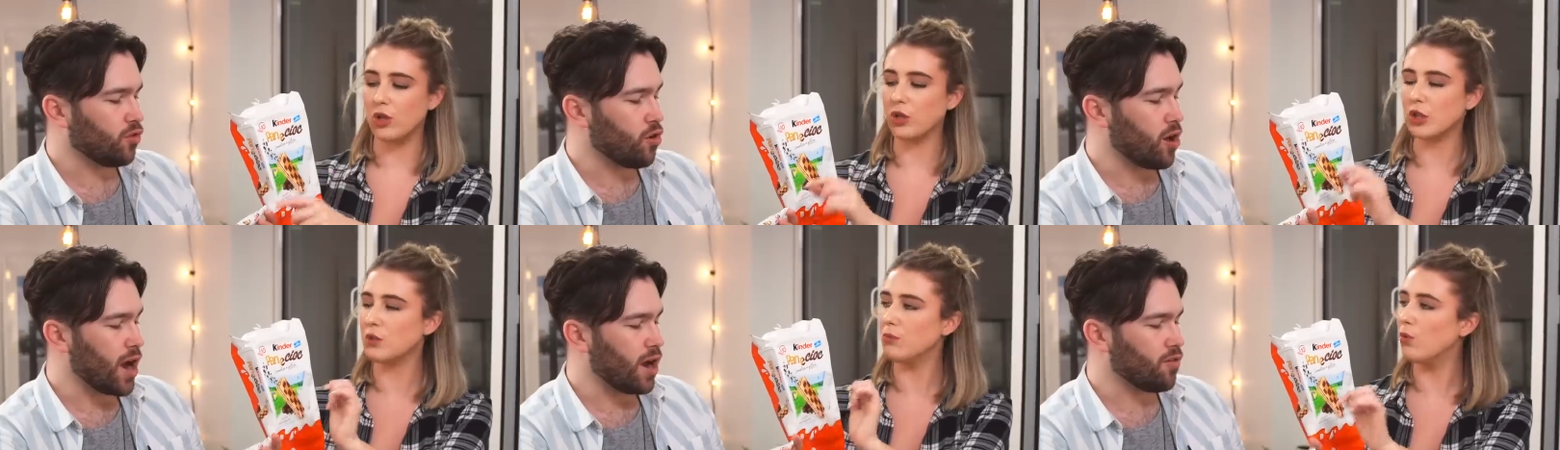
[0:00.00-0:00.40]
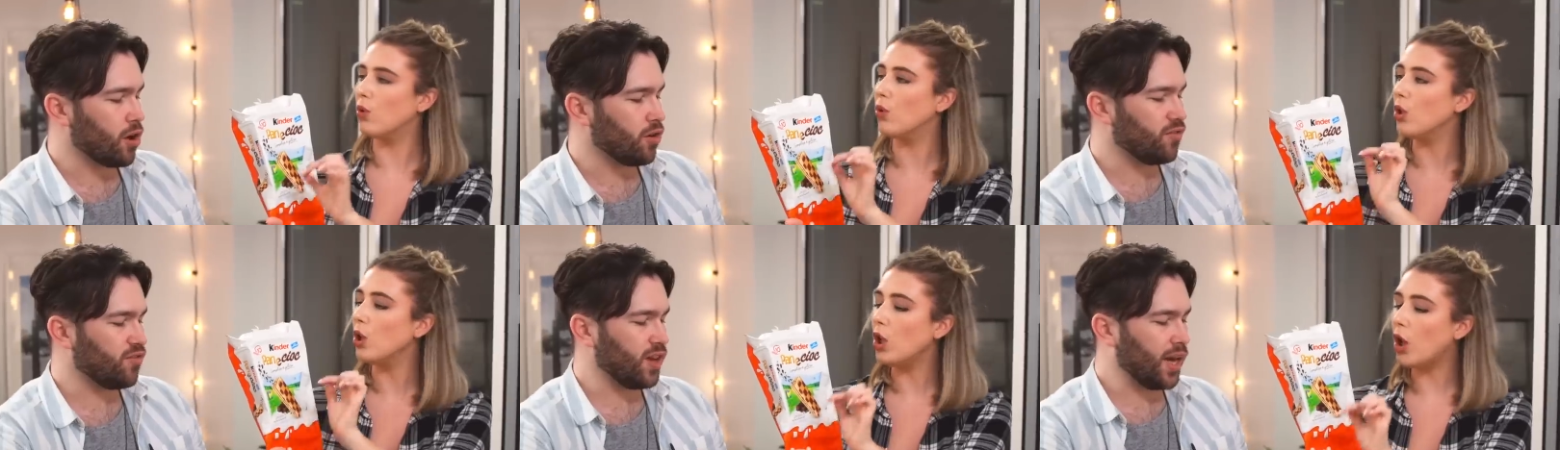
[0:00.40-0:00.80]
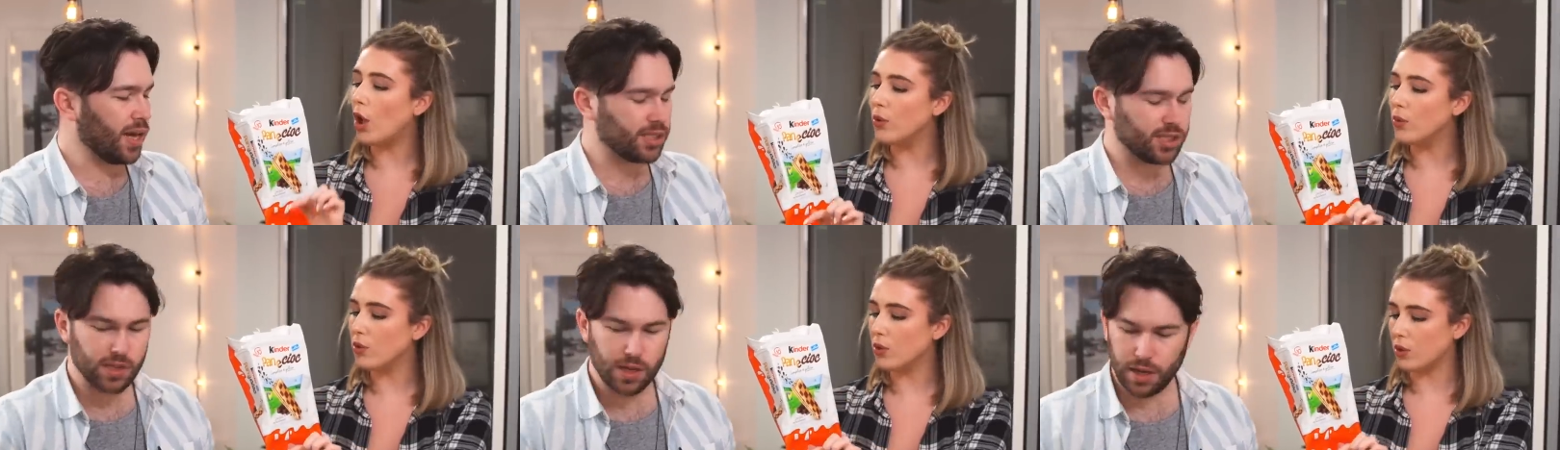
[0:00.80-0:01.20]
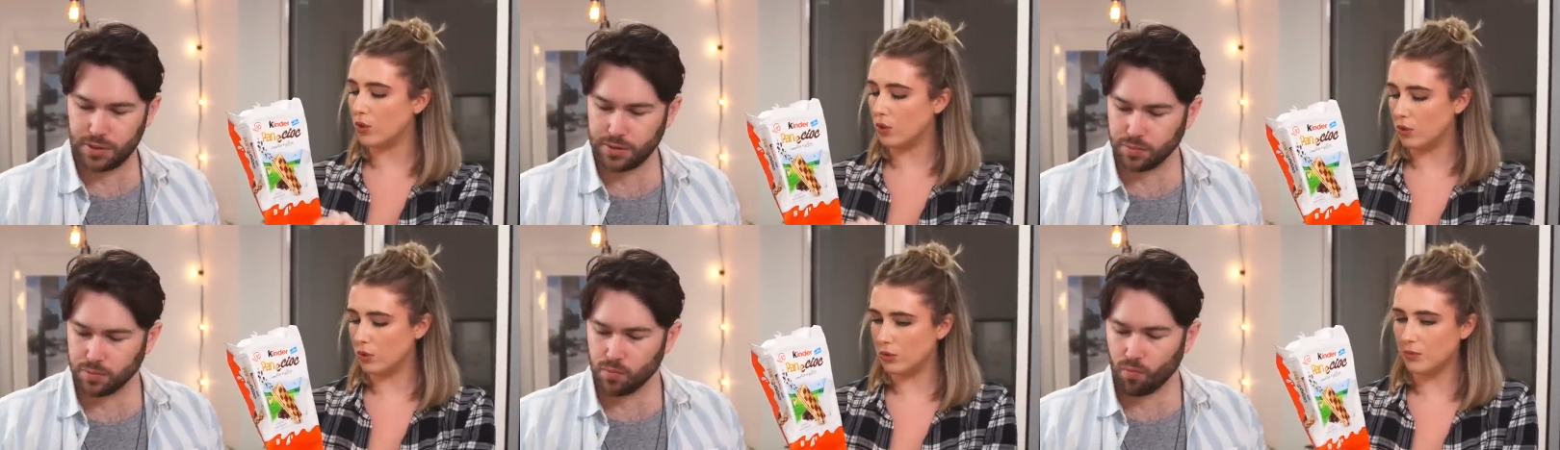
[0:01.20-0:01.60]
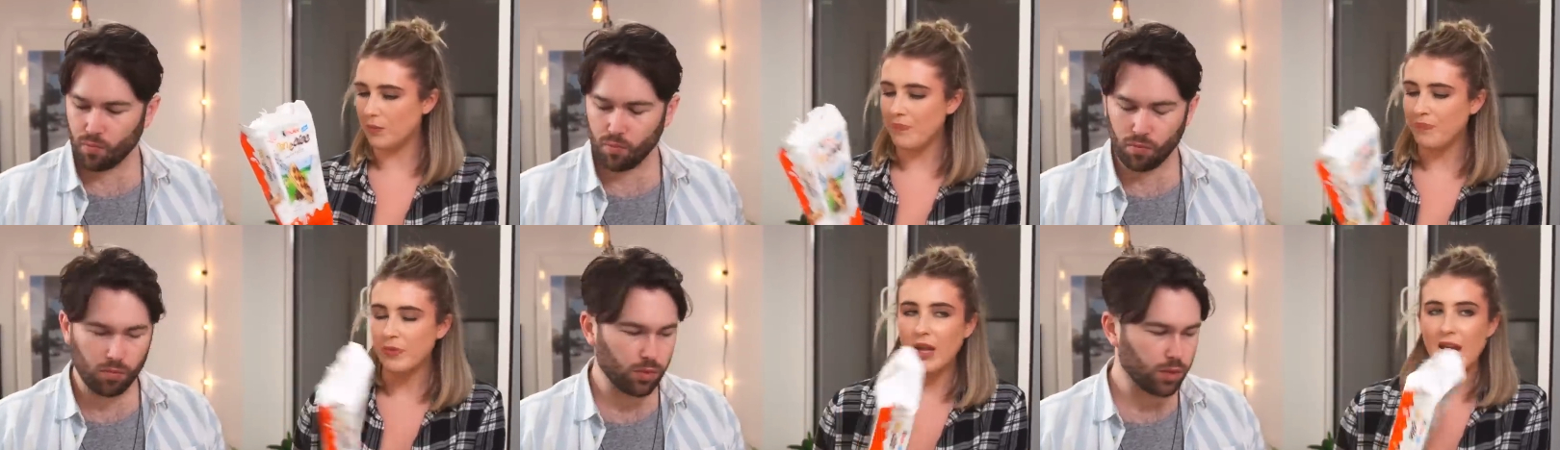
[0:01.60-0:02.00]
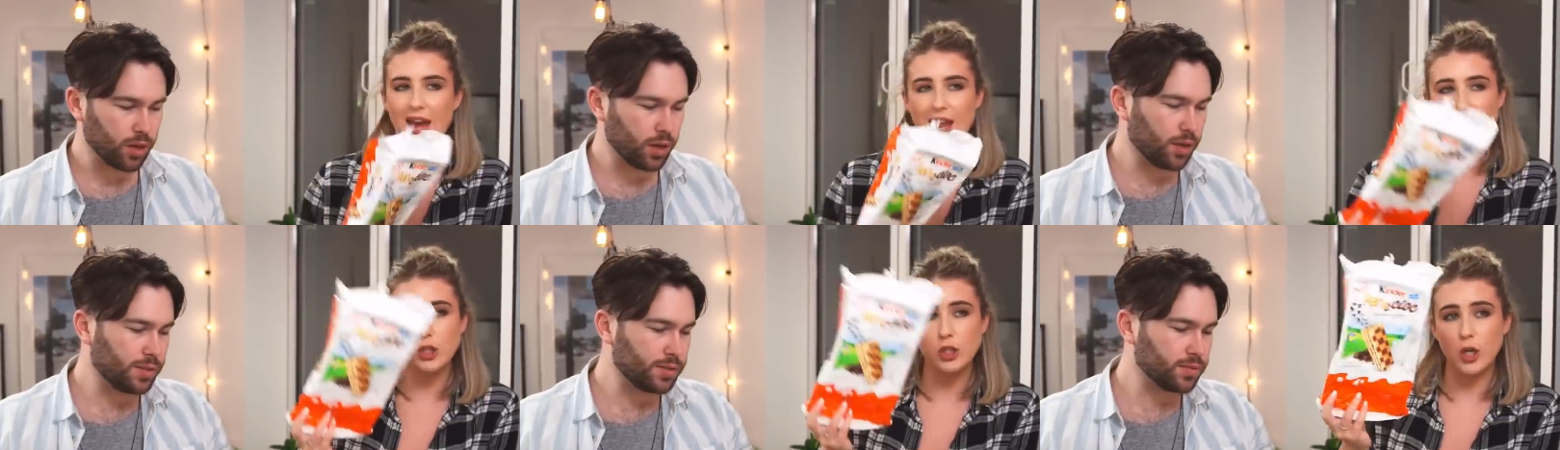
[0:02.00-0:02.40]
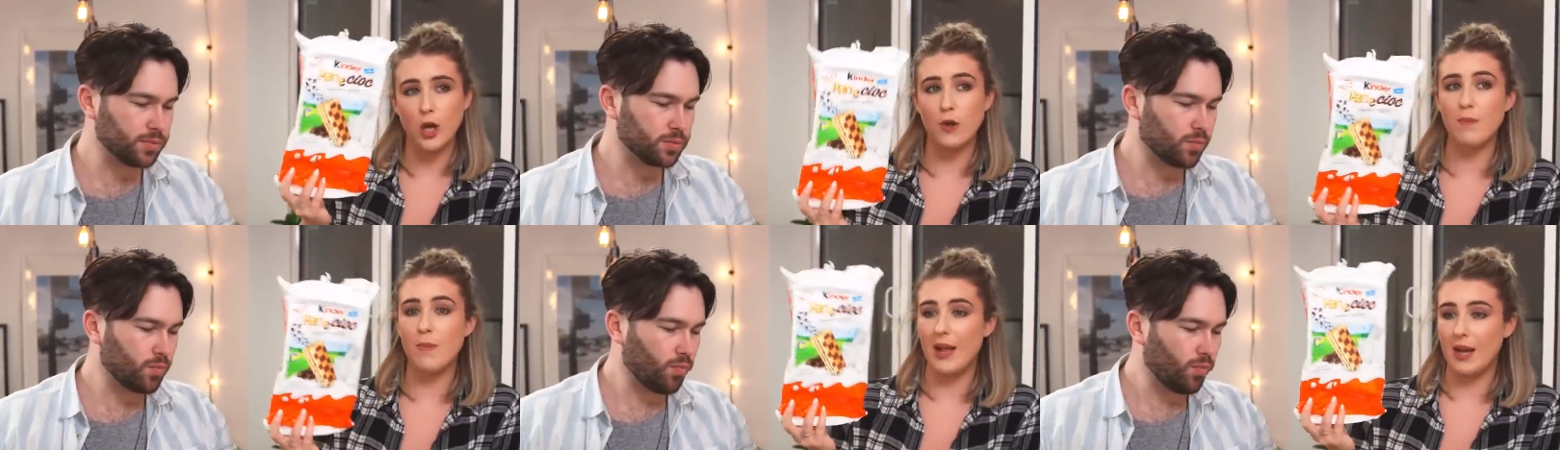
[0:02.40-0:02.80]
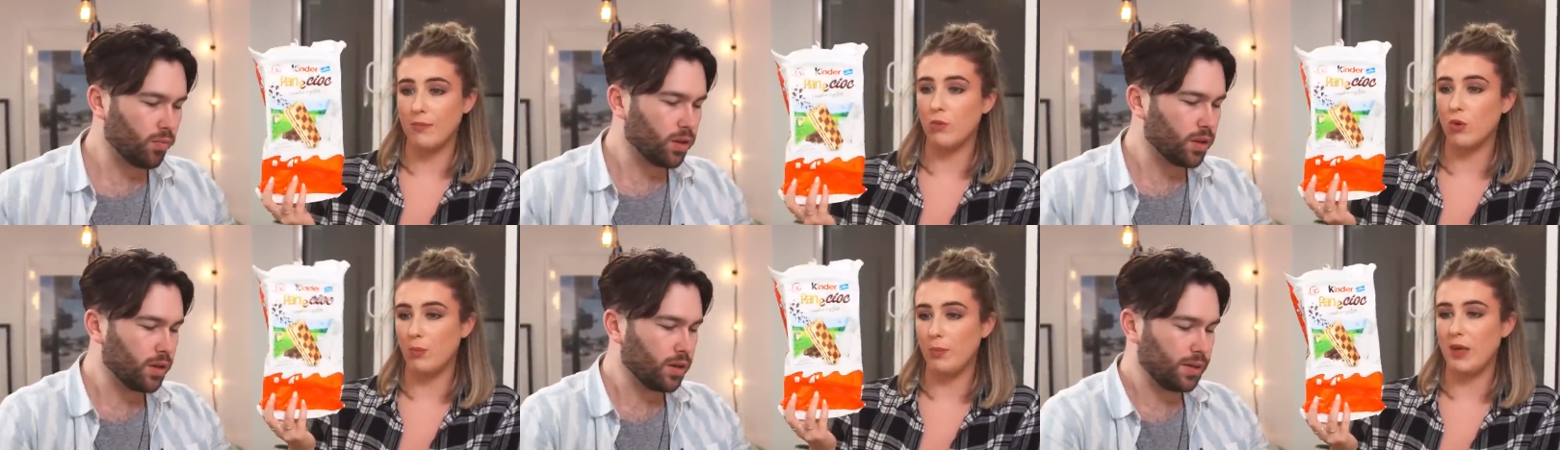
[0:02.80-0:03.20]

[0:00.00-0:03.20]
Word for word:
Speaker 1: looks more Fiesta. local. Mm. And so many more